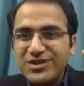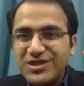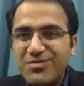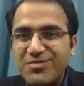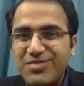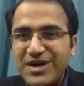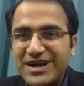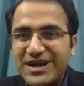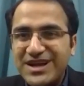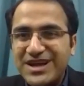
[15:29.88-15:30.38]
with the
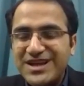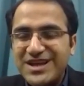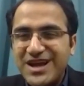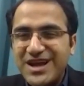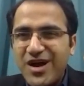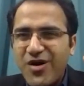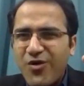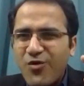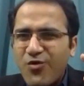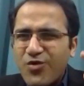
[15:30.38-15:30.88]

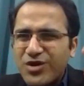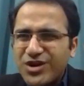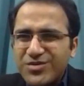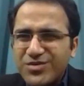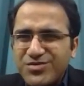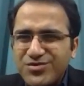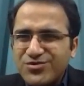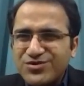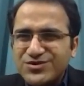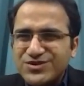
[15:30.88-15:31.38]
bacteria, what
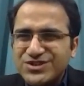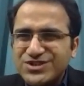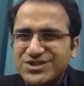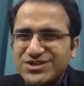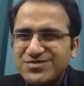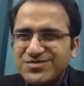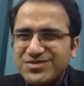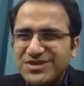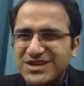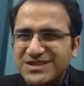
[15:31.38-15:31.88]
immune
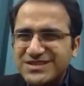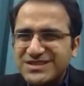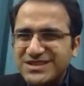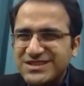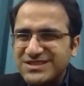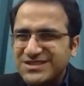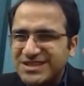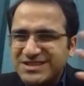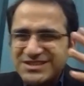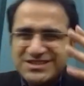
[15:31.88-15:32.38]
system does
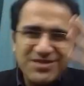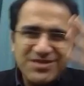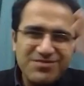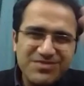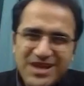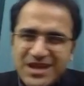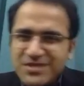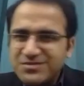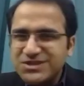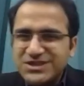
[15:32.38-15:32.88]
is that
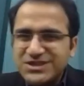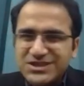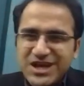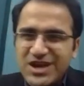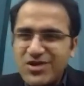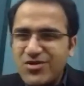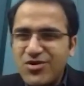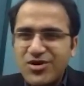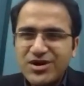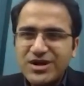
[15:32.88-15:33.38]
sometimes it
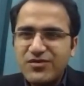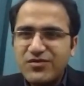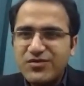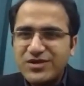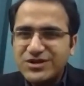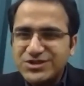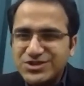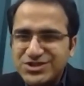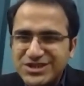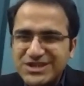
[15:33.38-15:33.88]
cannot
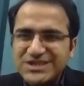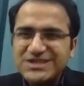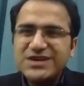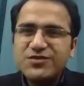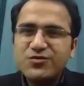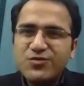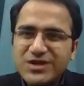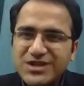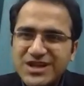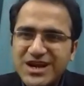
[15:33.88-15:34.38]
differentiate
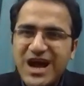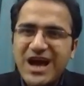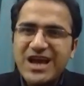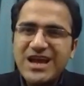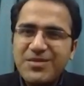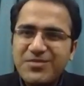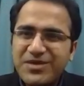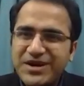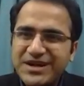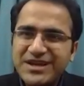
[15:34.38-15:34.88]
that whether I
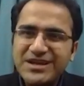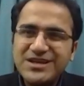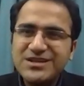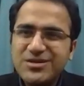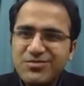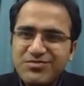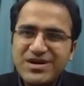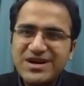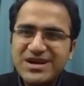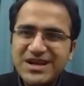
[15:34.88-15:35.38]
am hitting
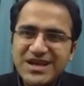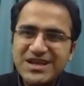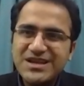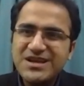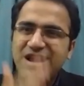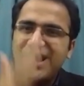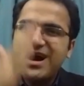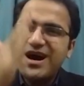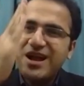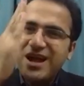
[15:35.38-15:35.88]
the
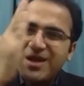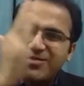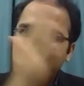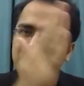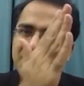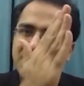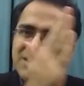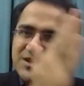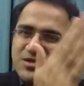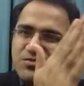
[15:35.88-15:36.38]
bacteria or I am
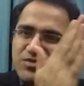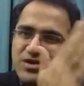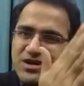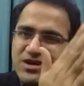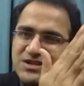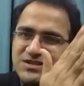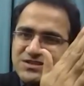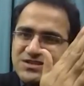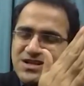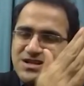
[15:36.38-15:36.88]
hitting the
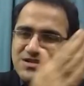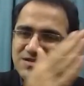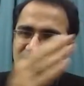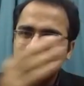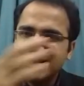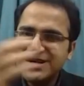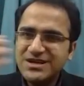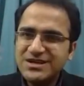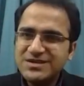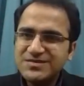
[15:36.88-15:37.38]
brain cells.
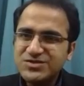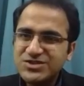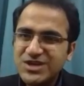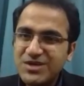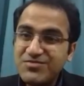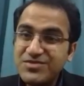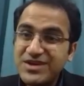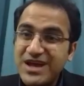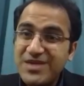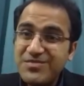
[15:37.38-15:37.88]

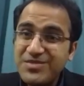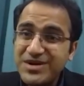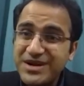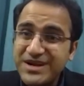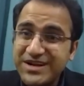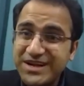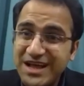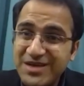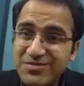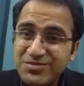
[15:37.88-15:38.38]
Sometimes
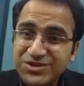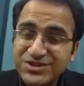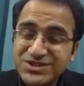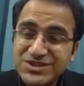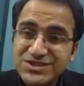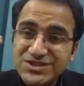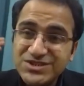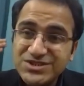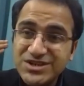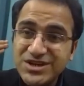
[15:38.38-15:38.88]
it
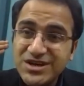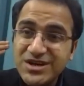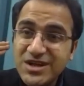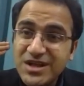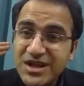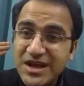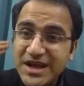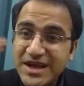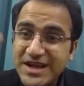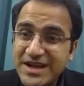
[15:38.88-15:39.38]
damages the
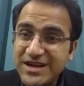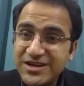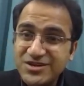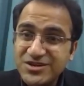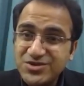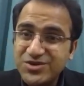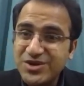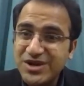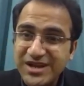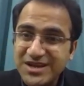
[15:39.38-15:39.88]

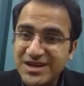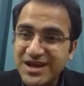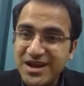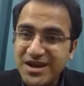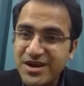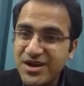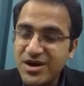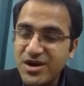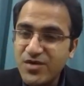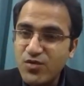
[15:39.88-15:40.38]
8th cranial
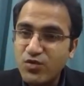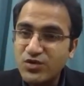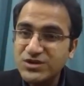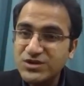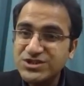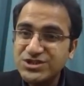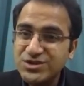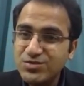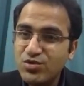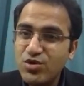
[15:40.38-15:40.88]
nerve.
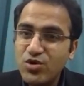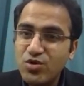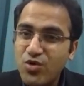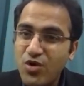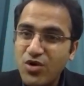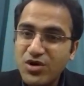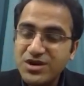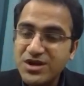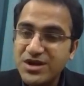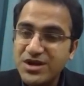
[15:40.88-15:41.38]

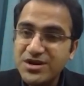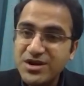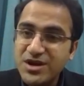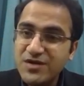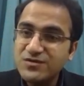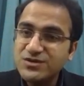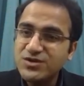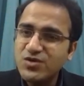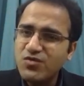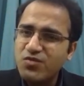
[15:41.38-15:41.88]
Vestibulocochlear
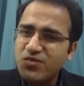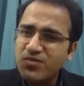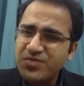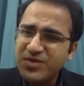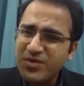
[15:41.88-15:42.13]
nerve is a